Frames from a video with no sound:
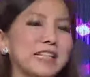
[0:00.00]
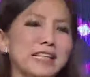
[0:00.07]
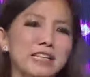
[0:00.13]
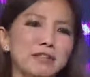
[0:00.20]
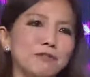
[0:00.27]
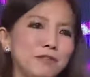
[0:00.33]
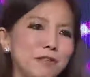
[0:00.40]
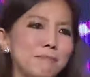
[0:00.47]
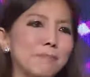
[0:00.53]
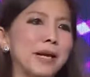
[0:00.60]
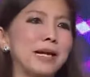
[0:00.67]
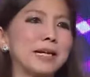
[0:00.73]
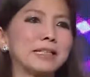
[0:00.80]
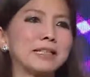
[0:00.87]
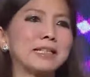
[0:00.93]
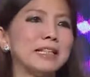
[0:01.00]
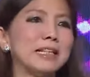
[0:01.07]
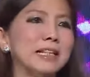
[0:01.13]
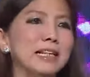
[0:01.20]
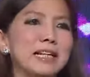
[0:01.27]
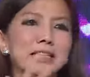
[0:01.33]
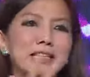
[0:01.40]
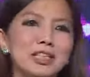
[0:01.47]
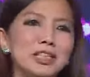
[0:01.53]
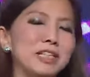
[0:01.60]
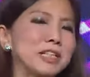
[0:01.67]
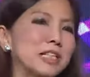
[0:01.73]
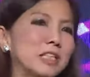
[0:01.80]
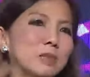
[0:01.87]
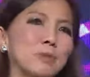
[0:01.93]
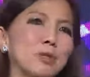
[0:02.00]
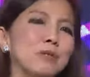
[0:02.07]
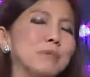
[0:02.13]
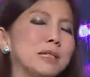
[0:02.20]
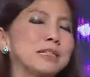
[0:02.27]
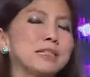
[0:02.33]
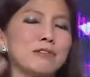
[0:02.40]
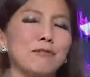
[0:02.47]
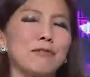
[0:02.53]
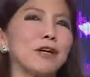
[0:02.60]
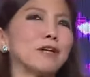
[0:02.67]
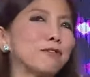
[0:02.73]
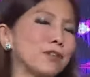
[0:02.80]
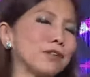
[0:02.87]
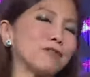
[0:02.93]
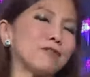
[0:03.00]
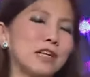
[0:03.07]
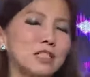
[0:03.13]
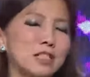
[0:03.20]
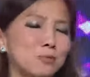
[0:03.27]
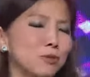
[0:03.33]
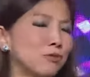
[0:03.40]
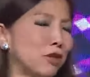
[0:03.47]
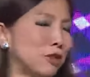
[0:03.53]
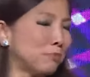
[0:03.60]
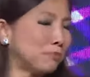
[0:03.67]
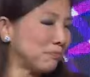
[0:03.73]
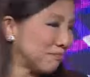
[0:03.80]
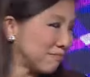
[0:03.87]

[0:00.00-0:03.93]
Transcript: getting the feedback, and learning, experimenting, fail, fail fast, move on.